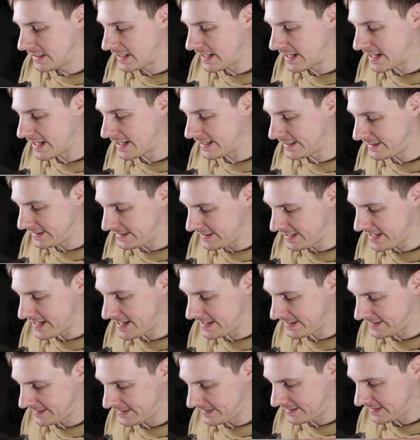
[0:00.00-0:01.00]
And
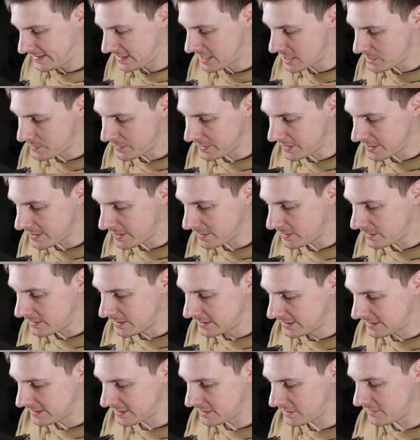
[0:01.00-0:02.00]
yes, there we go.
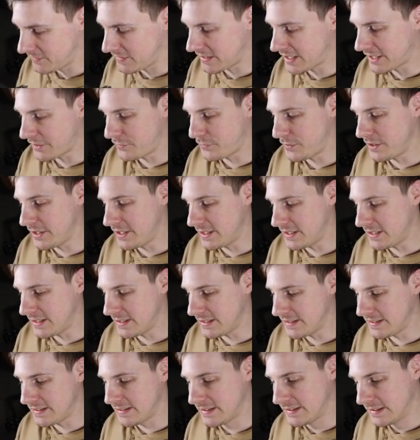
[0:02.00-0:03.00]
So the last three
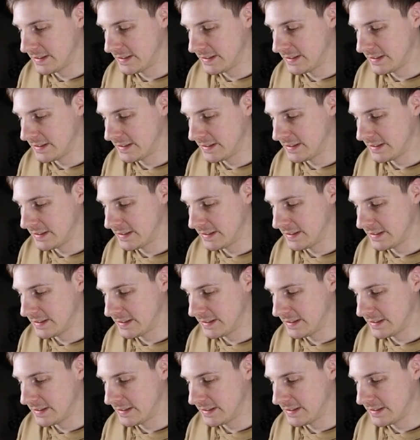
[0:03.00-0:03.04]
cards.